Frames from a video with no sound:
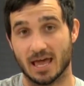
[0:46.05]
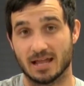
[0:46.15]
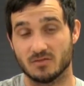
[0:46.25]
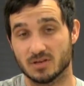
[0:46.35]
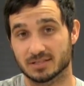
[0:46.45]

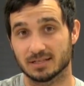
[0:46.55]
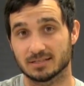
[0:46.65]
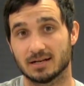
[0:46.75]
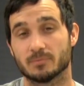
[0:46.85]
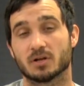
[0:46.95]
And in this
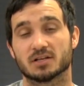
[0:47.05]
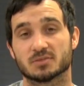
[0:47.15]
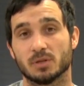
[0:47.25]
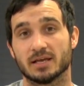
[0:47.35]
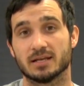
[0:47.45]
lesson, I'm going to
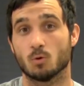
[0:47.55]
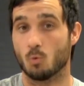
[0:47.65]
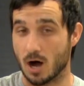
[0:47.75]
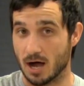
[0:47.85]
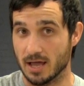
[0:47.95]
explain
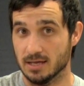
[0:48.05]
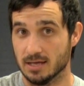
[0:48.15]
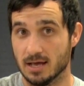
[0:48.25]
why.